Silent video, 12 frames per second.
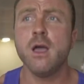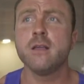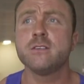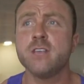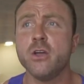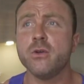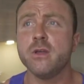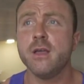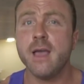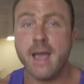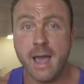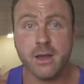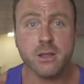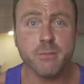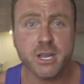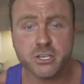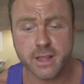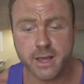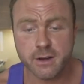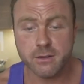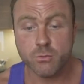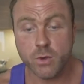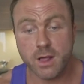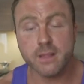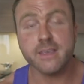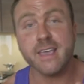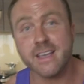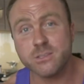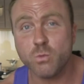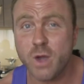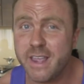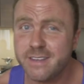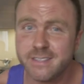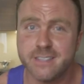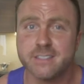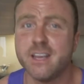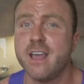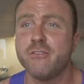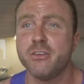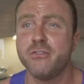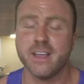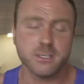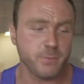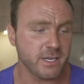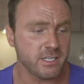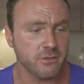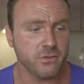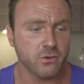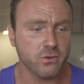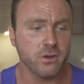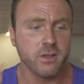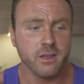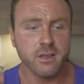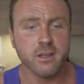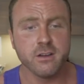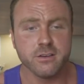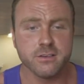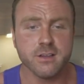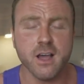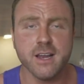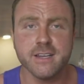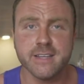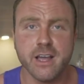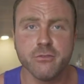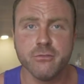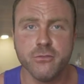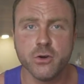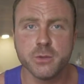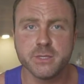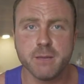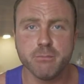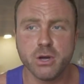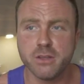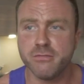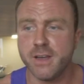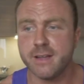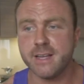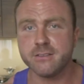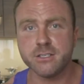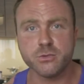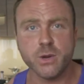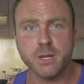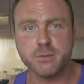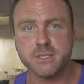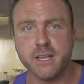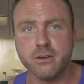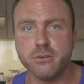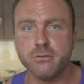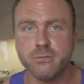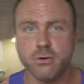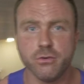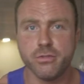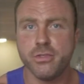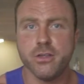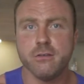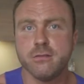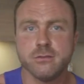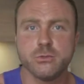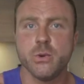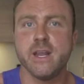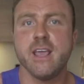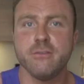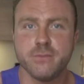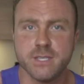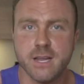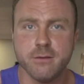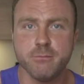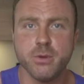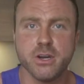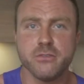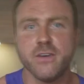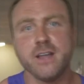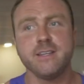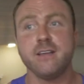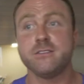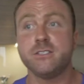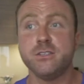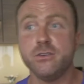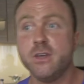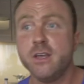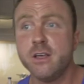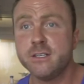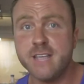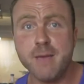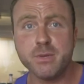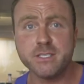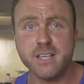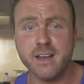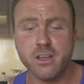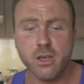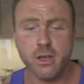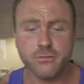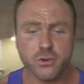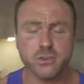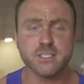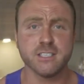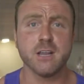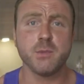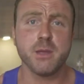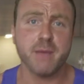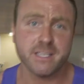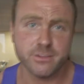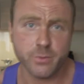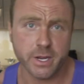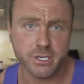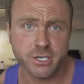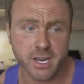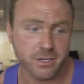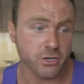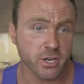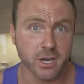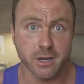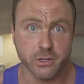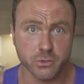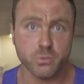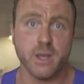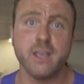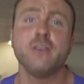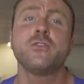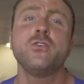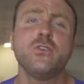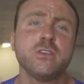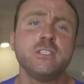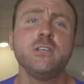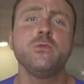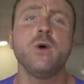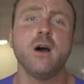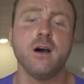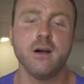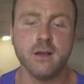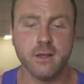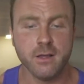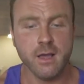So how do you measure that? Well, yes, weight is going to have an effect, especially if you're dialing down from 40% body fat down to 20% or 28% body fat down to 10%. Of course there's going to be a massive weight change. You're going to lose weight. Of course you are.